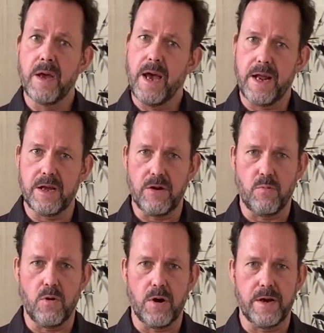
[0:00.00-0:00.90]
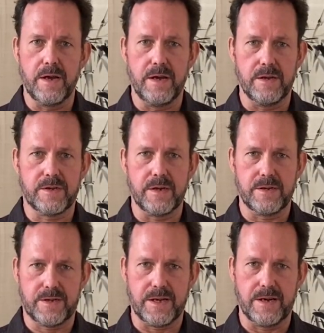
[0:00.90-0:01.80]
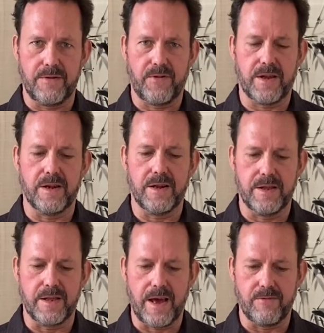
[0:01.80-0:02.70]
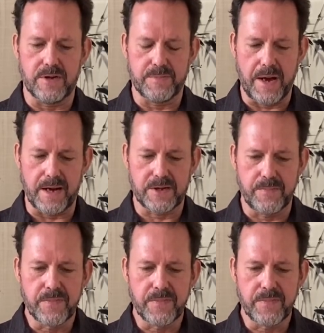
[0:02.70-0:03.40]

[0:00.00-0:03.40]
any award is significant in that respect.